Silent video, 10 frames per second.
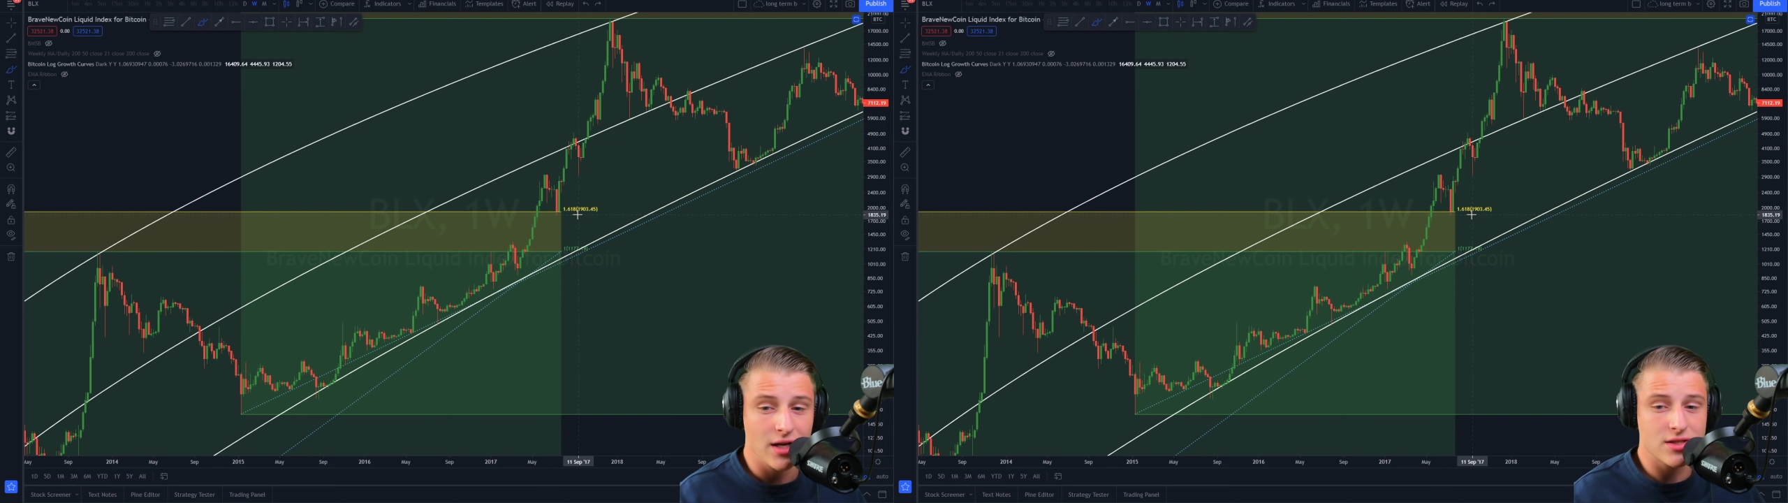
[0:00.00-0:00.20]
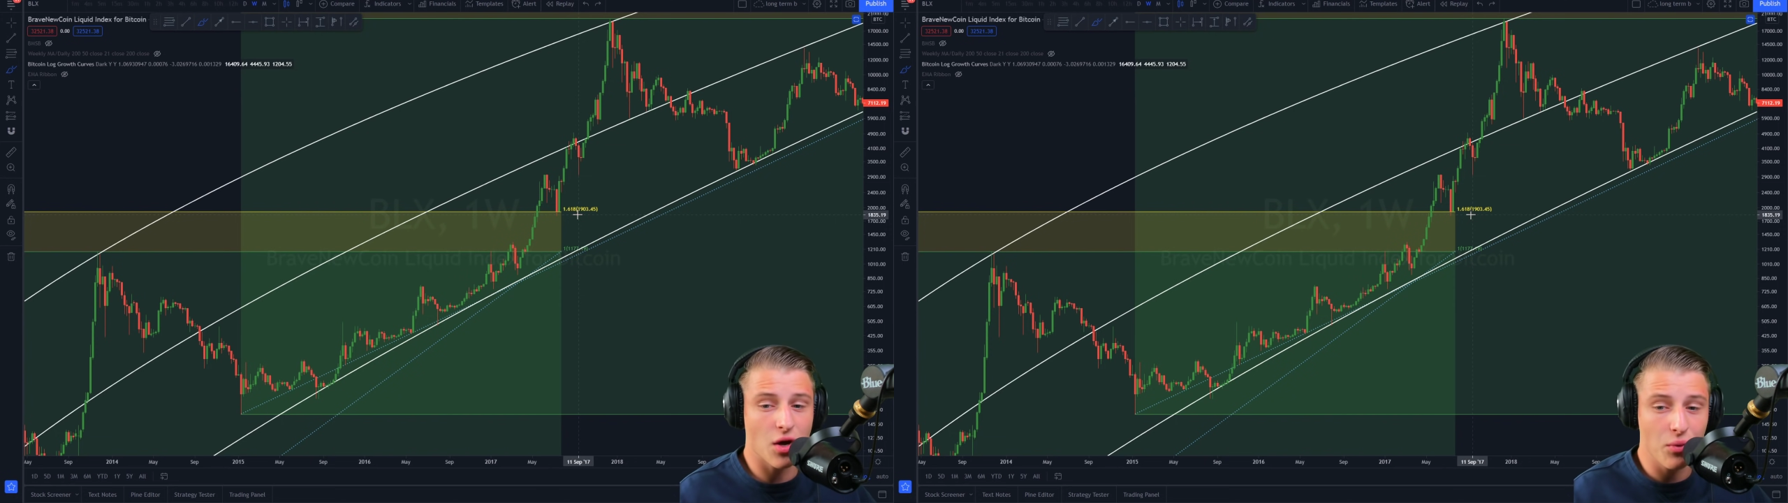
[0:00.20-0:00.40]

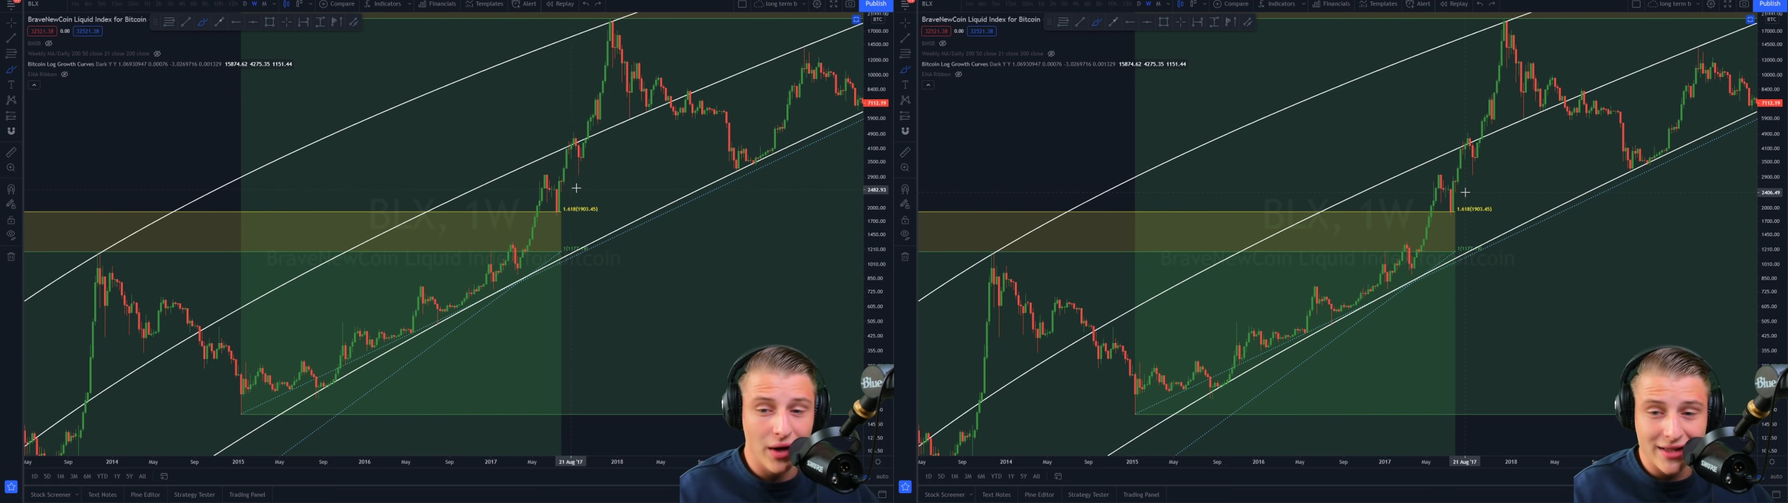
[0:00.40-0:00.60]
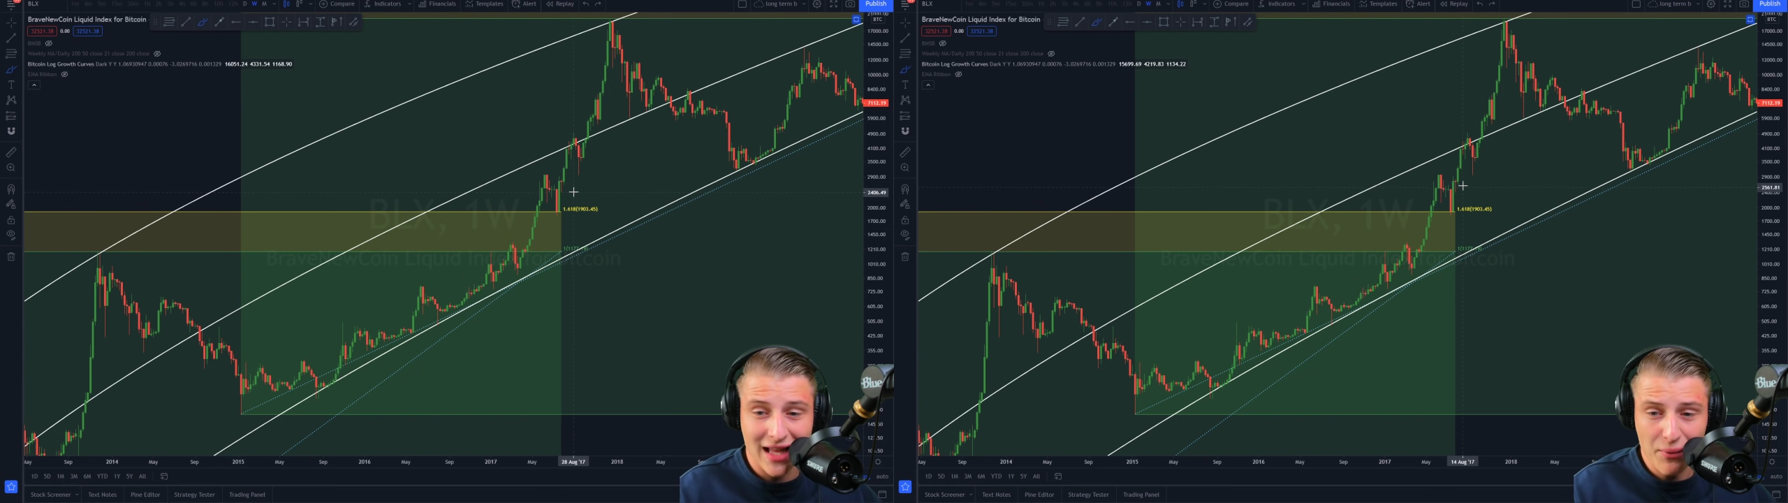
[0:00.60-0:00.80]
So
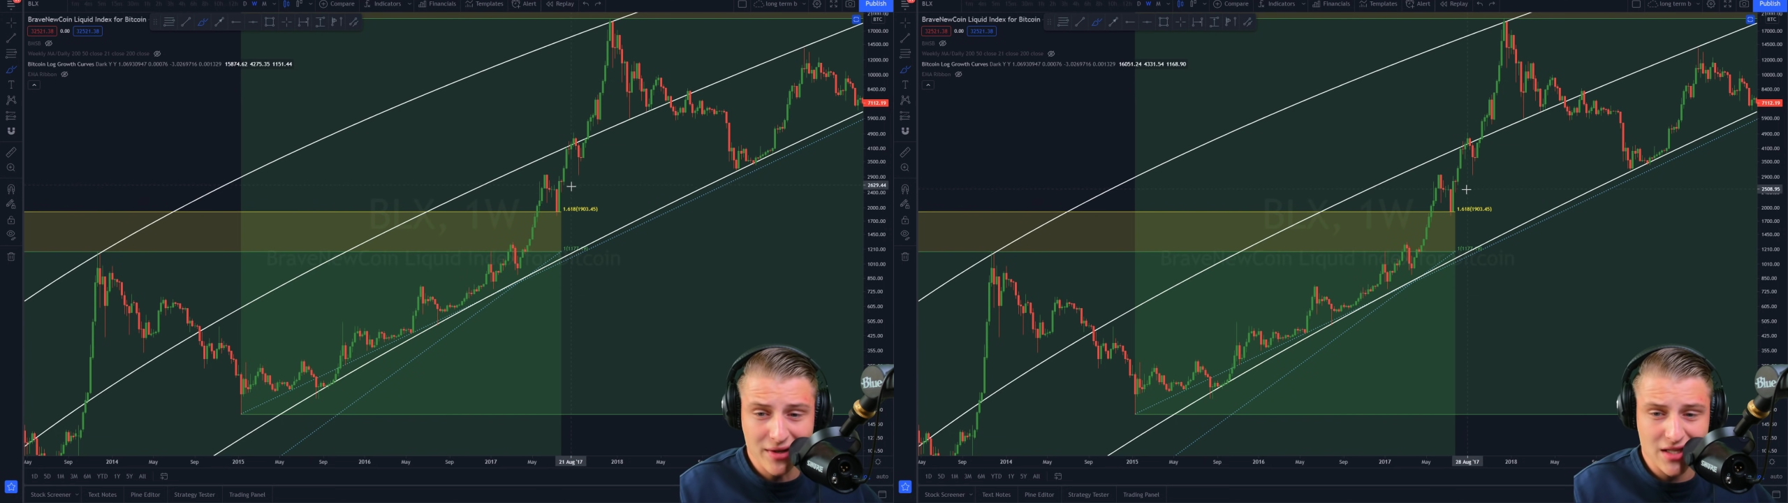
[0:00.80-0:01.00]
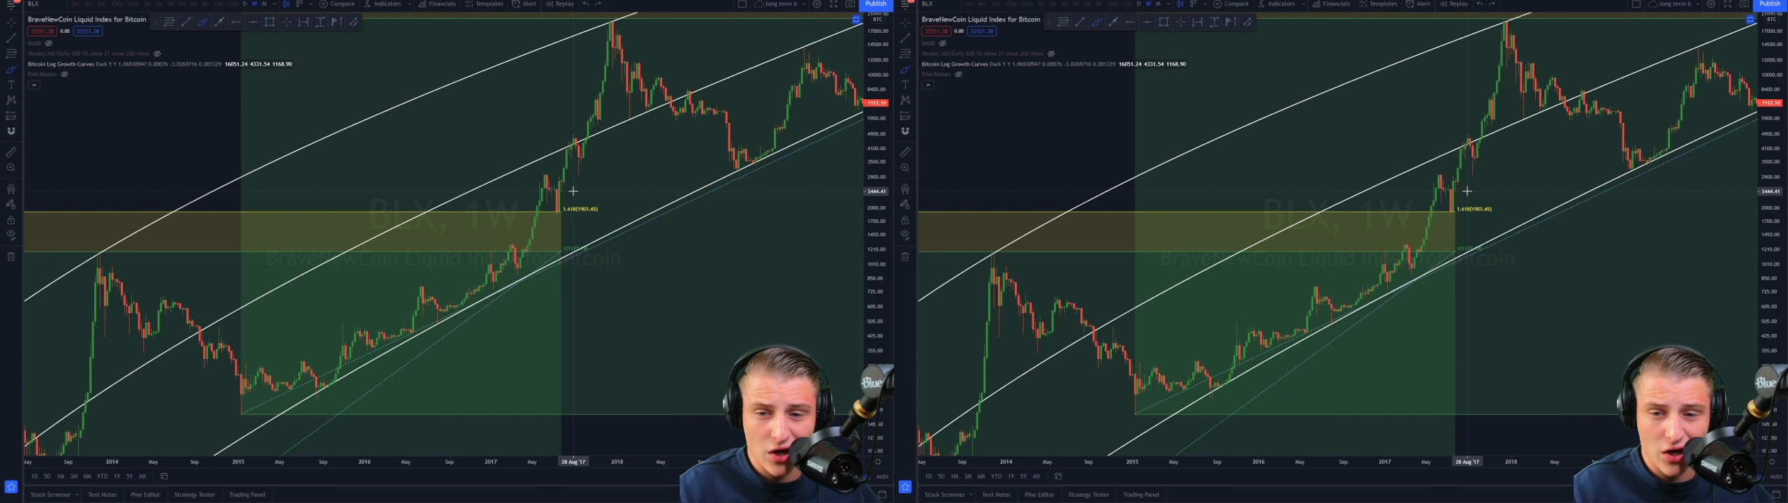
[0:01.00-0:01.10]
that was a